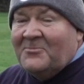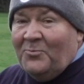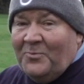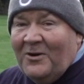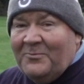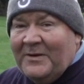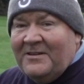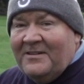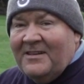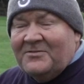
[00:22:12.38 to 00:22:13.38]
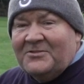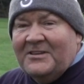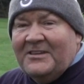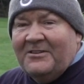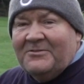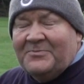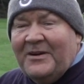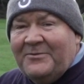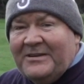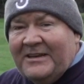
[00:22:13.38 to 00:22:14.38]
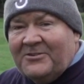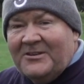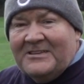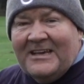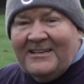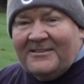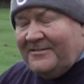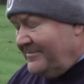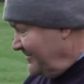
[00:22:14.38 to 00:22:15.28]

Could well be. Lost to see the expiry date on his ass.